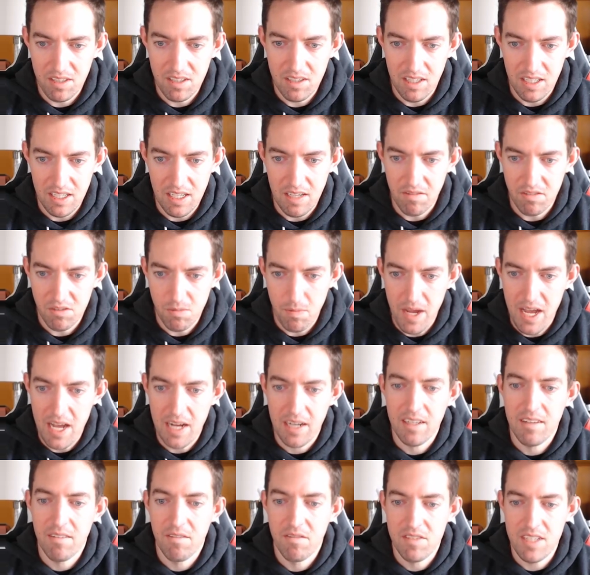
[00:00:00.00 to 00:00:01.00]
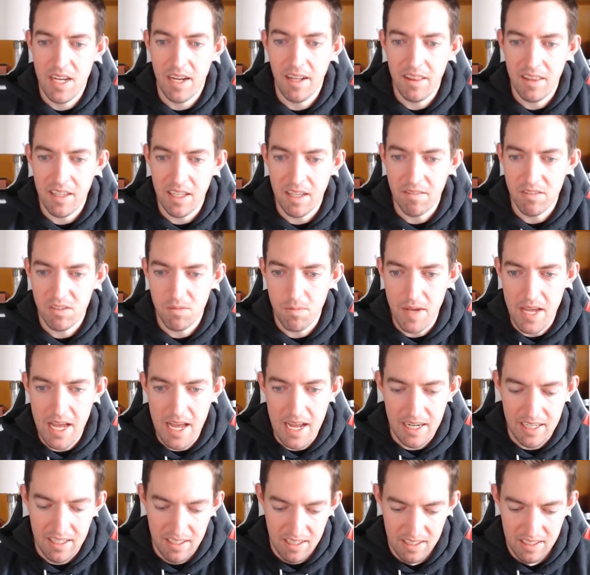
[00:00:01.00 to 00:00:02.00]
the gifts back. If you take the gifts
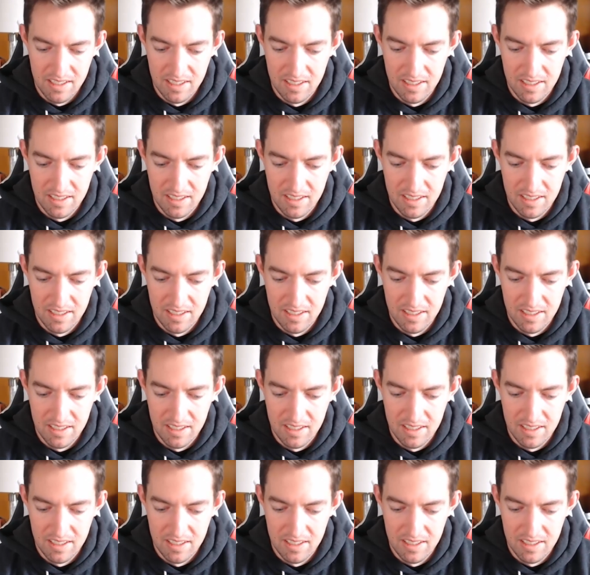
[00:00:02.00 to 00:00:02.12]
back,